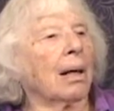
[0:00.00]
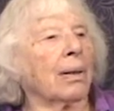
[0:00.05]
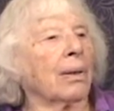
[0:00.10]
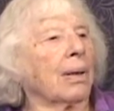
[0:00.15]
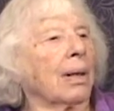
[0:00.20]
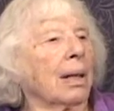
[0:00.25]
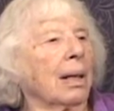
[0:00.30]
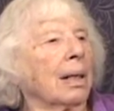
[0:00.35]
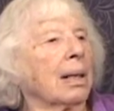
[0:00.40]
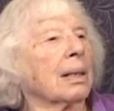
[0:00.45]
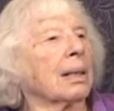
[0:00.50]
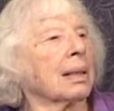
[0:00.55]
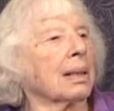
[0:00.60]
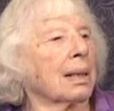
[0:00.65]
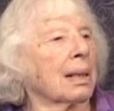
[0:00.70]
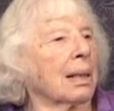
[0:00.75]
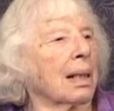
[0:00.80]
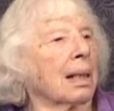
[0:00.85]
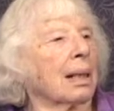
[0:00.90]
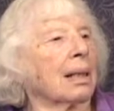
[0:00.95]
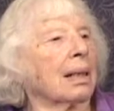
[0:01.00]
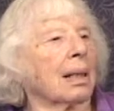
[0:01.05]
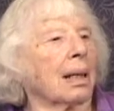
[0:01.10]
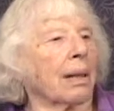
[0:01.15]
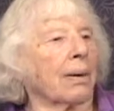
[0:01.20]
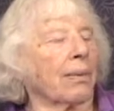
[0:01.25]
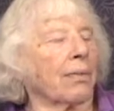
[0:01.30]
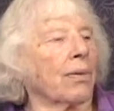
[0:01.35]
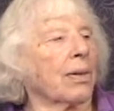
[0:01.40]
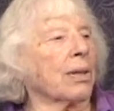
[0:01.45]
oh, rent? Oh, yes, yeah.
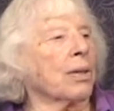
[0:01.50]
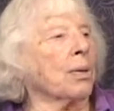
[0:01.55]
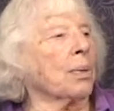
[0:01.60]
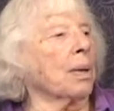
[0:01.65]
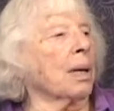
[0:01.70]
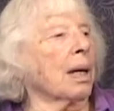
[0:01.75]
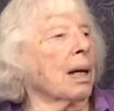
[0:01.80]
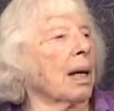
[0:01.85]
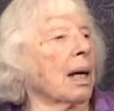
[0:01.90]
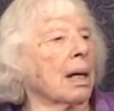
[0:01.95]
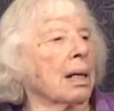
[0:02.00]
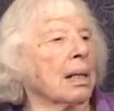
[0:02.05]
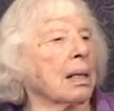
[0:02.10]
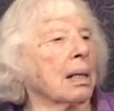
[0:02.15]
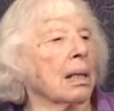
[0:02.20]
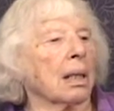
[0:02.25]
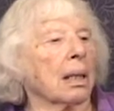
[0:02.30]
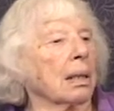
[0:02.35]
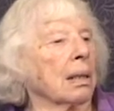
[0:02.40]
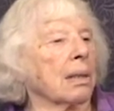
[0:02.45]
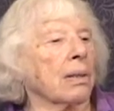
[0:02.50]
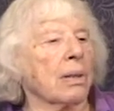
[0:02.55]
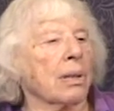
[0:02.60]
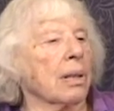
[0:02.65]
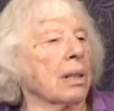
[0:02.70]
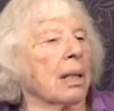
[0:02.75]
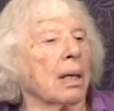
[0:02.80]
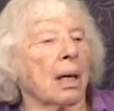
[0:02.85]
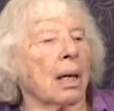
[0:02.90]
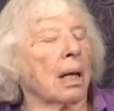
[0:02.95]
Out of the twenty-eight
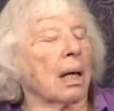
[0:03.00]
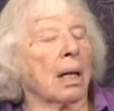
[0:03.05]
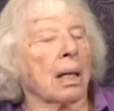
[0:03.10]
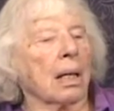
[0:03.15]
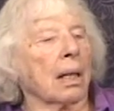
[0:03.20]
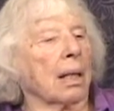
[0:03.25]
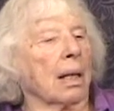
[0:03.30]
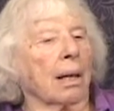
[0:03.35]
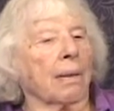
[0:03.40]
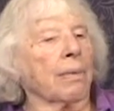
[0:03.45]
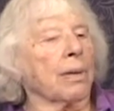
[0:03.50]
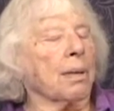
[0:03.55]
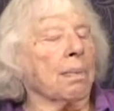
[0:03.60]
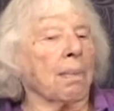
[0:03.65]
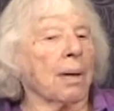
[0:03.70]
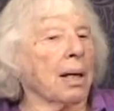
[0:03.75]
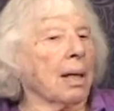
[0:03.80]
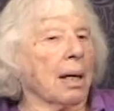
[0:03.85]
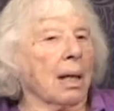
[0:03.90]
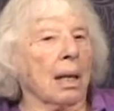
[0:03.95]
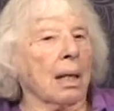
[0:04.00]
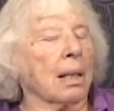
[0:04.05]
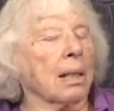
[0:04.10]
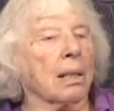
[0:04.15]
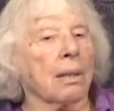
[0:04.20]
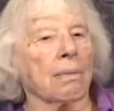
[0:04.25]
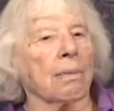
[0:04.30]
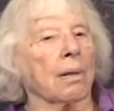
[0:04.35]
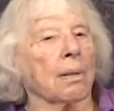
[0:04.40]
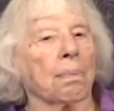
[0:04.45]
dollars that I was making
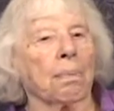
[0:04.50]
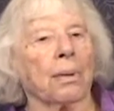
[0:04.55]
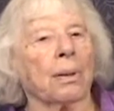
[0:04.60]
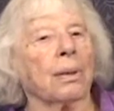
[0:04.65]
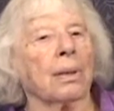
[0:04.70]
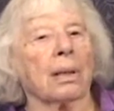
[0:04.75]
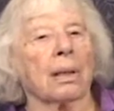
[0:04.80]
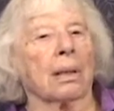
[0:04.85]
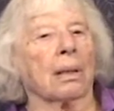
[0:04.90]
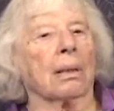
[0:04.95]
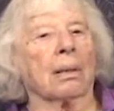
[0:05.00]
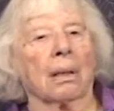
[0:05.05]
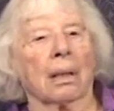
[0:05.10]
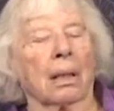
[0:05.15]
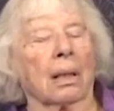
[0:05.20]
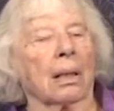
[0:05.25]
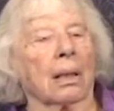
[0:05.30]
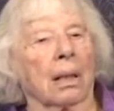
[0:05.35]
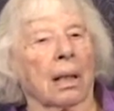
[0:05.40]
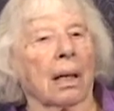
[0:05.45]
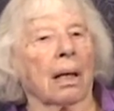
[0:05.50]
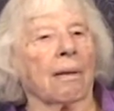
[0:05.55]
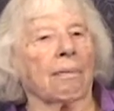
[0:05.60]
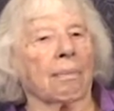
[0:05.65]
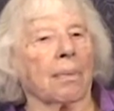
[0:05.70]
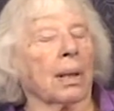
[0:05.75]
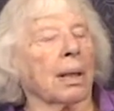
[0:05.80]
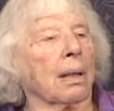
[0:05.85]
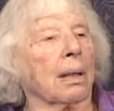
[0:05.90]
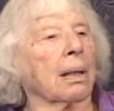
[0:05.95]
as a reporter, I gave
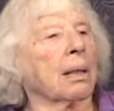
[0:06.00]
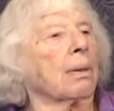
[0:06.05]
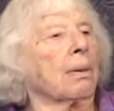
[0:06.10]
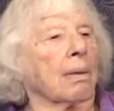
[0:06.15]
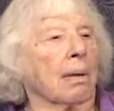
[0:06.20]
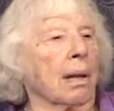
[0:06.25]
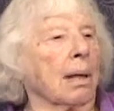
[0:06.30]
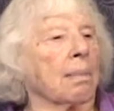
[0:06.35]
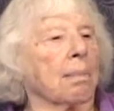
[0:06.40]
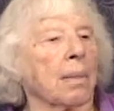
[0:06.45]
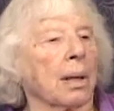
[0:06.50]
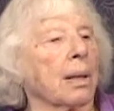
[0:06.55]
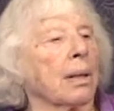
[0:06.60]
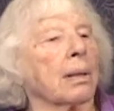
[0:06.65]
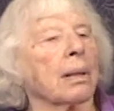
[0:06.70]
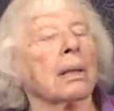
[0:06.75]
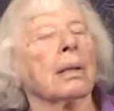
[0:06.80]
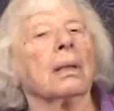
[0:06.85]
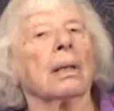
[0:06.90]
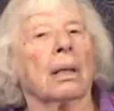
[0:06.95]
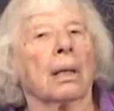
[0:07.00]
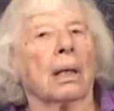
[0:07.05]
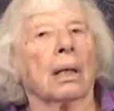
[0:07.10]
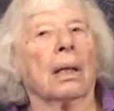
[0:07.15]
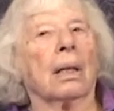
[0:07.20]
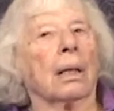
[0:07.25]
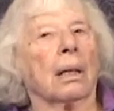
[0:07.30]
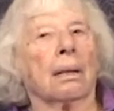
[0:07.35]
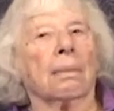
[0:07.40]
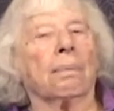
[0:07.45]
my grandmother
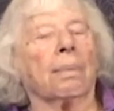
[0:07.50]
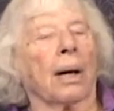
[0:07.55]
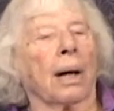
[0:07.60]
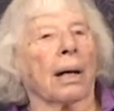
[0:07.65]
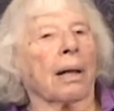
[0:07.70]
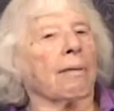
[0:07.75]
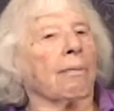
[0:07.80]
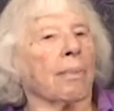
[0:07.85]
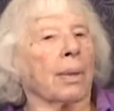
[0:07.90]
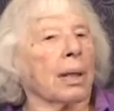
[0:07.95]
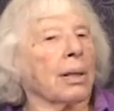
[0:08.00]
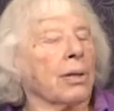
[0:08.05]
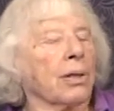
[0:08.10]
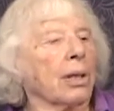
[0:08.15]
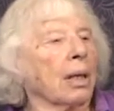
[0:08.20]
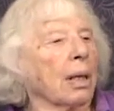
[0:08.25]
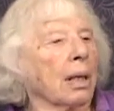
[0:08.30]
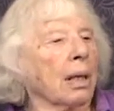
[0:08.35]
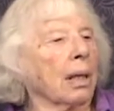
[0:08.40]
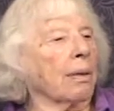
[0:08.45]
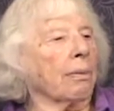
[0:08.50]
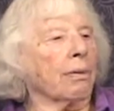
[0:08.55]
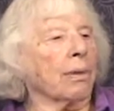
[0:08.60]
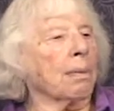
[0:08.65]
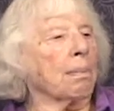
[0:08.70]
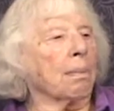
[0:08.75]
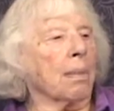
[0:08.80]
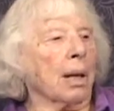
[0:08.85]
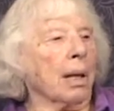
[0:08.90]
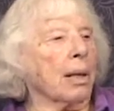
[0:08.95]
part of my check
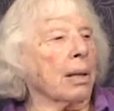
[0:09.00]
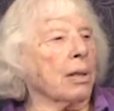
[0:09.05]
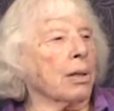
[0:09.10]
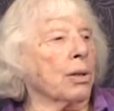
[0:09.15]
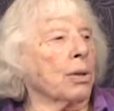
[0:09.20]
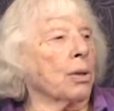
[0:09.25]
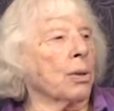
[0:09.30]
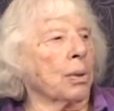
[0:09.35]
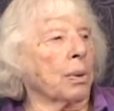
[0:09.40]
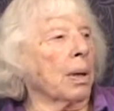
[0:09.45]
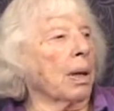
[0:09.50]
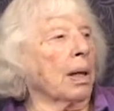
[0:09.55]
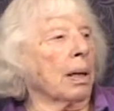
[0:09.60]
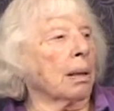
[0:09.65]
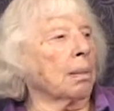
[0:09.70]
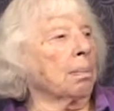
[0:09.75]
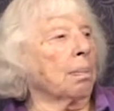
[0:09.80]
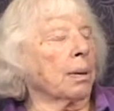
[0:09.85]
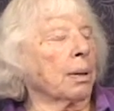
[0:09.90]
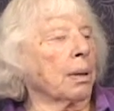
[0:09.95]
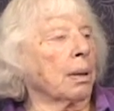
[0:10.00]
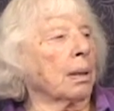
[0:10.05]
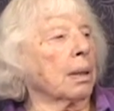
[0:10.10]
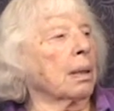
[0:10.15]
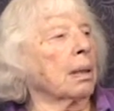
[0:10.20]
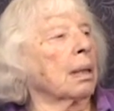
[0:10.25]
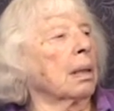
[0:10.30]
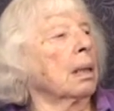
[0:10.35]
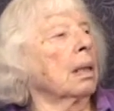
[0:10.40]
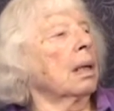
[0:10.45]
every month to help
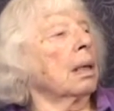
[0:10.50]
her